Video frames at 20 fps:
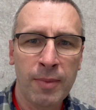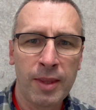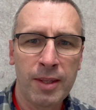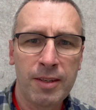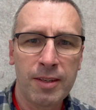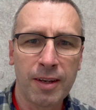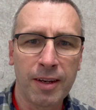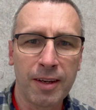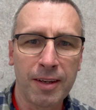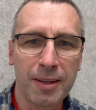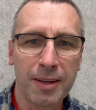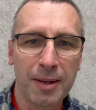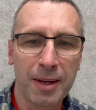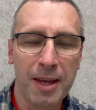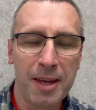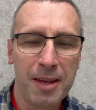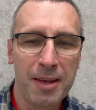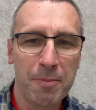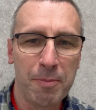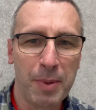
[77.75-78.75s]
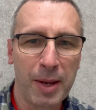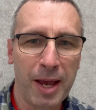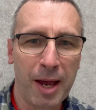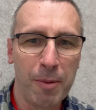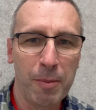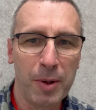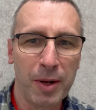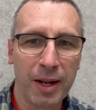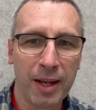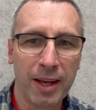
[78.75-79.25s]
to be
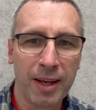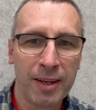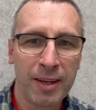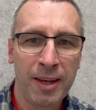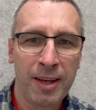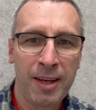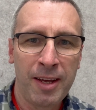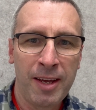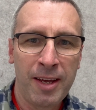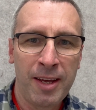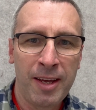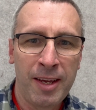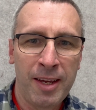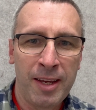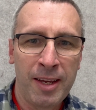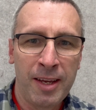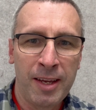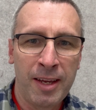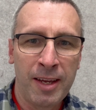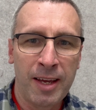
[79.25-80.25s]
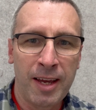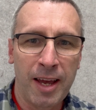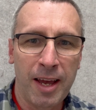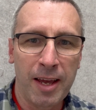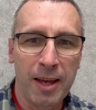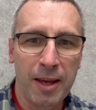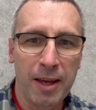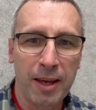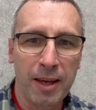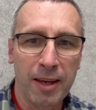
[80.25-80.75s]
able
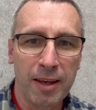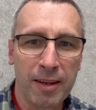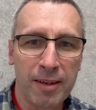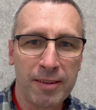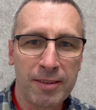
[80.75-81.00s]
to